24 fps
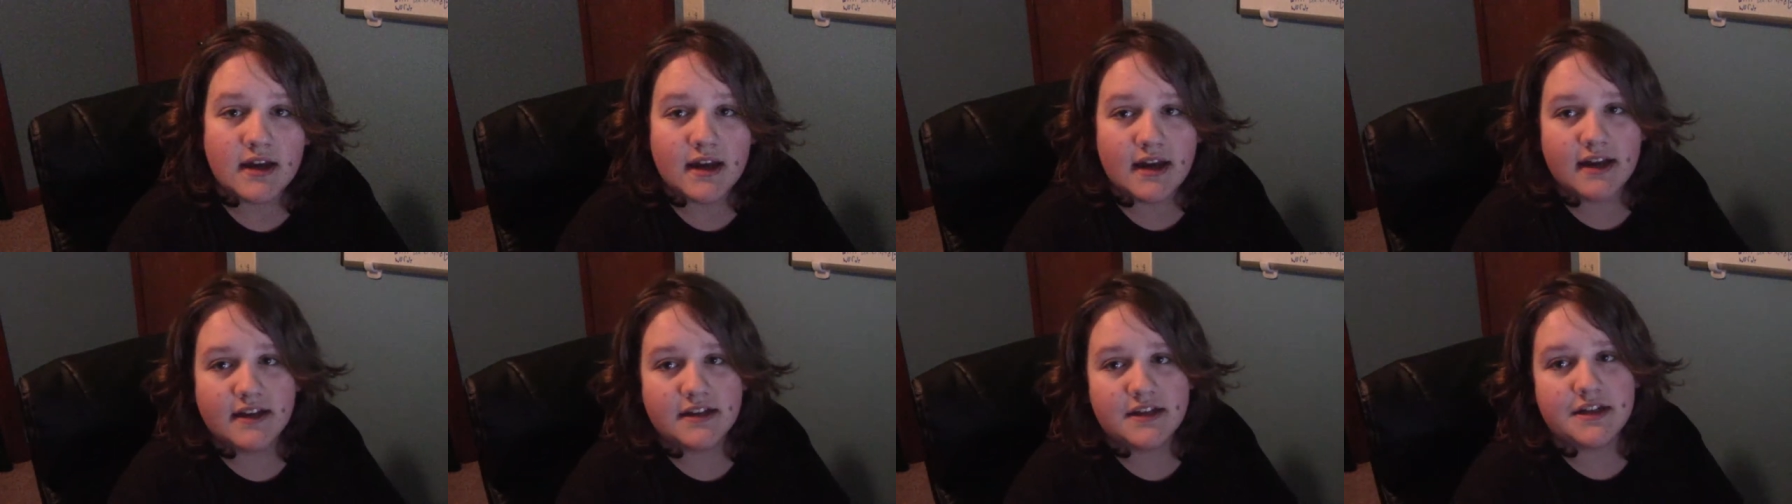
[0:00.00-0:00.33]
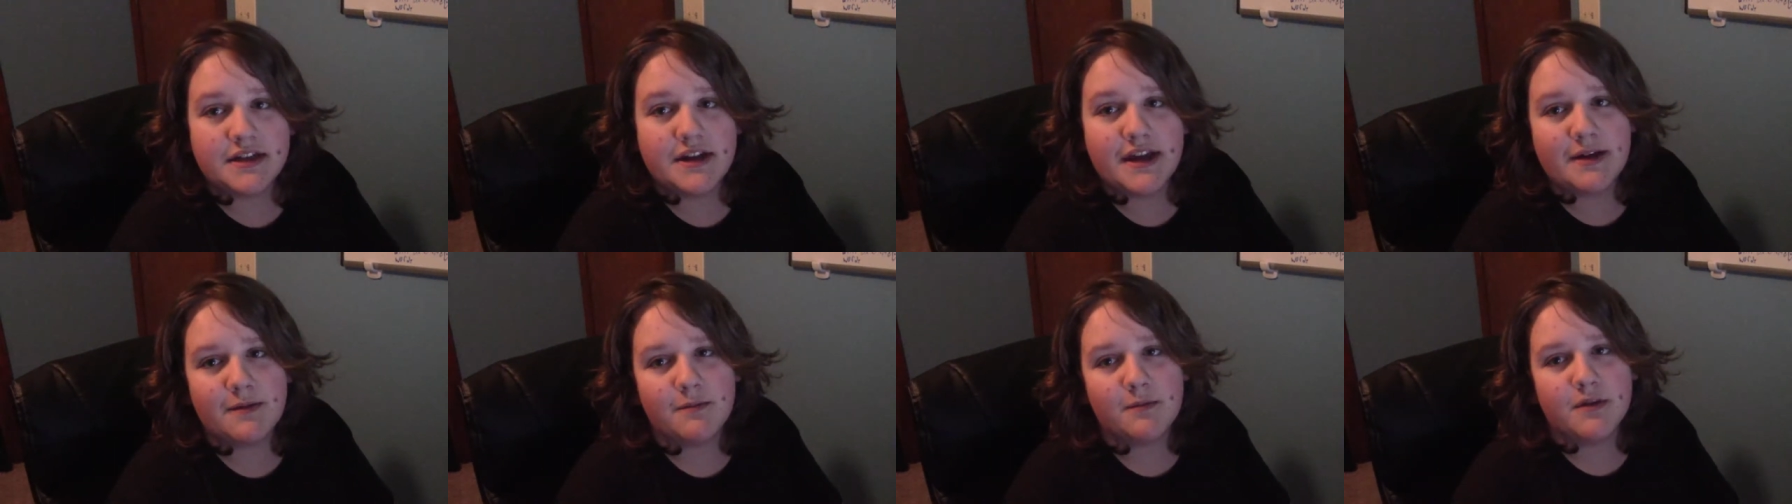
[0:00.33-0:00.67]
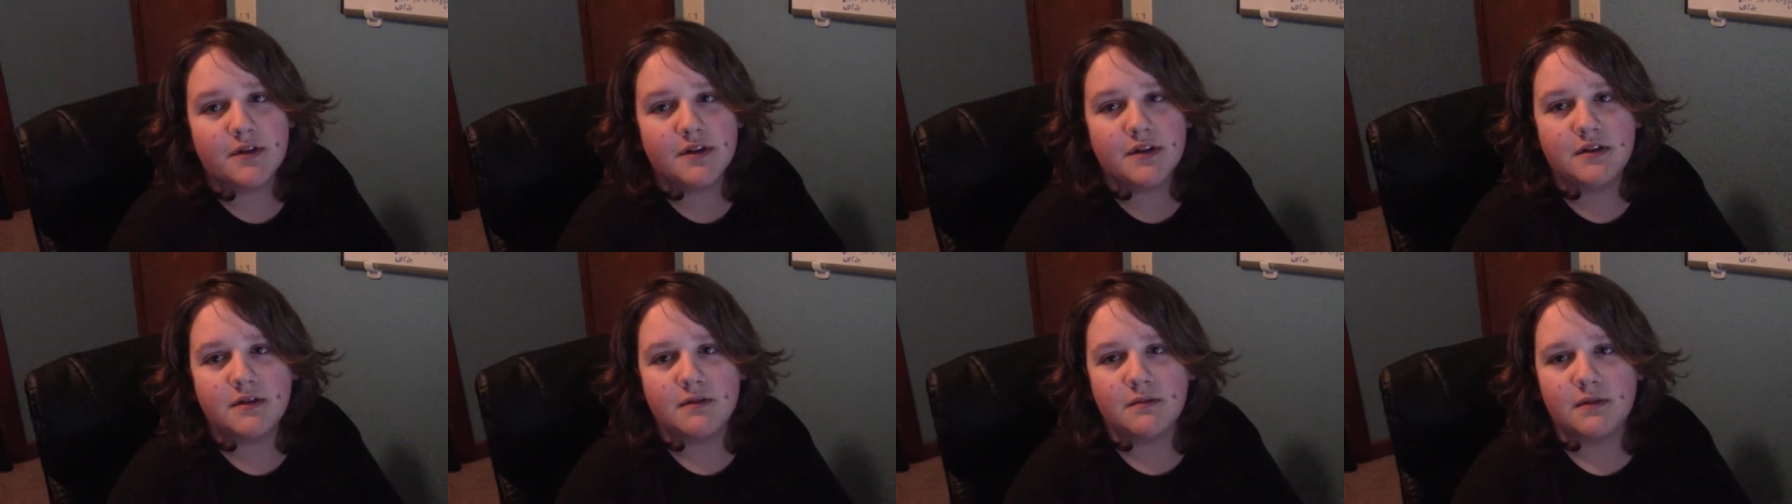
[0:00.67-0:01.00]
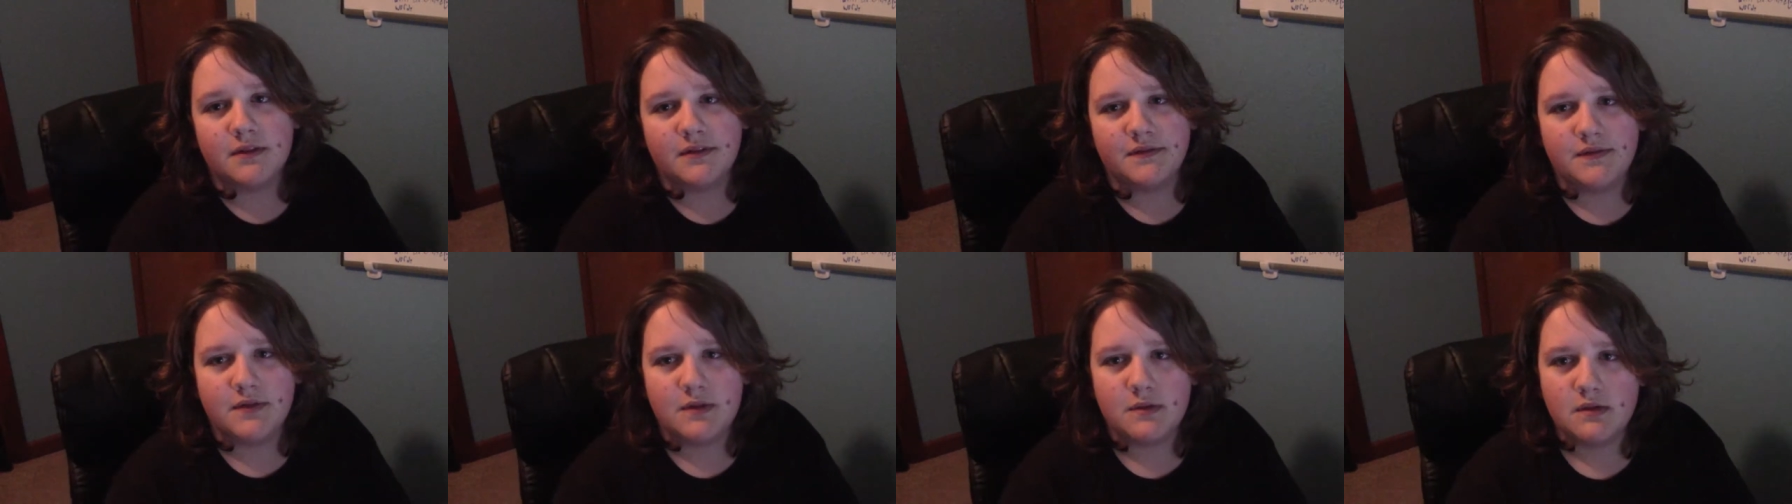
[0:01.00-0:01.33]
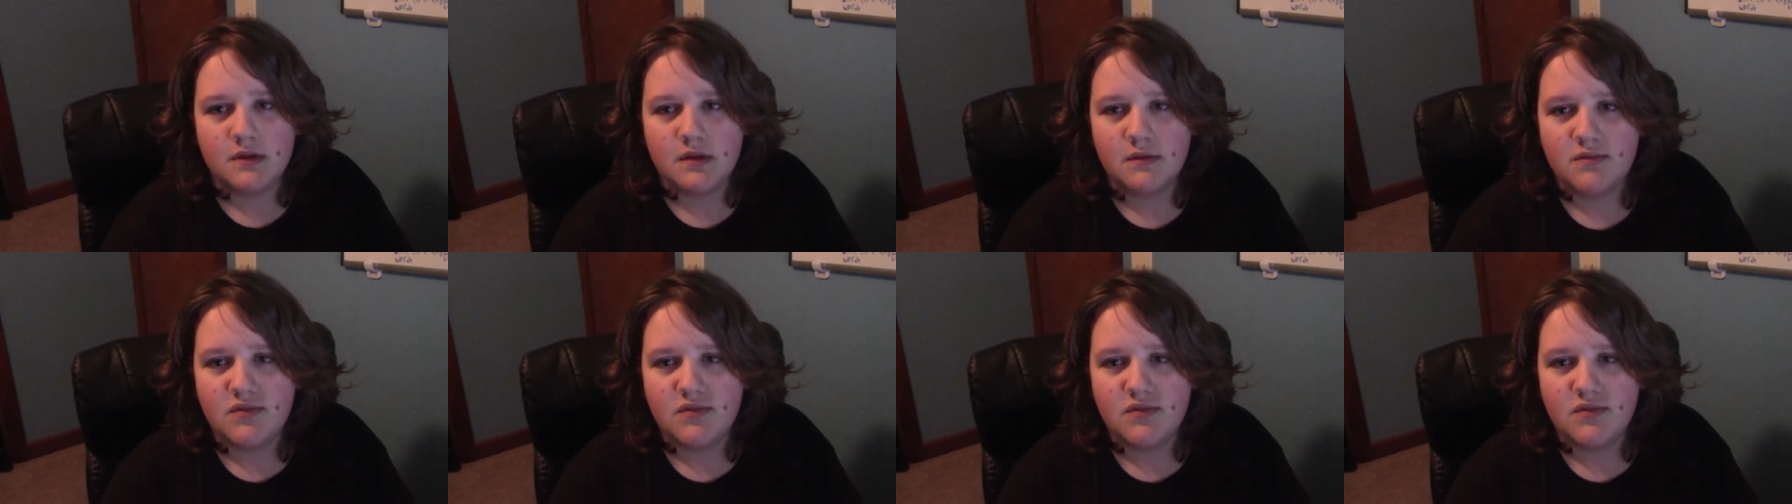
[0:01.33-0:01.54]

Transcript: and today we're gonna review the